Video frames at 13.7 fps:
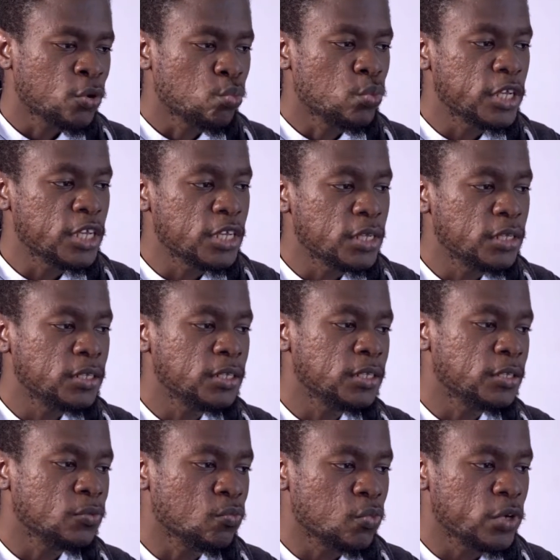We,
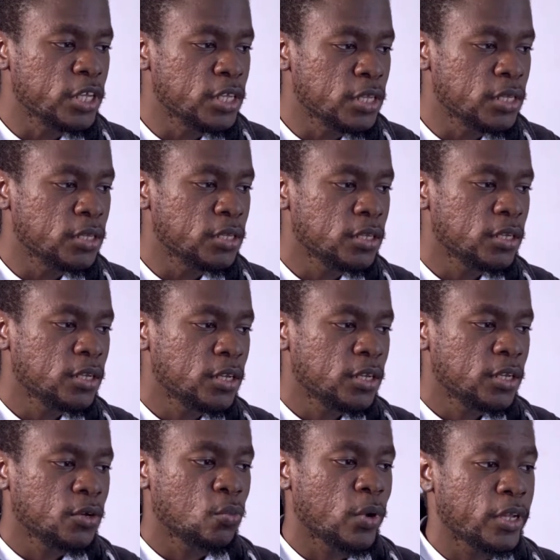we
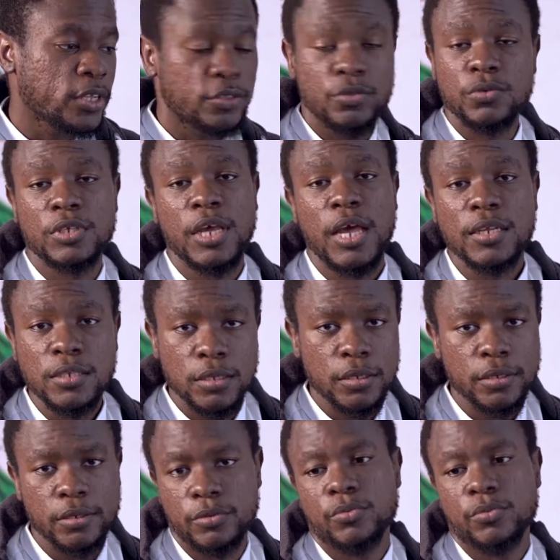were enthusiastic,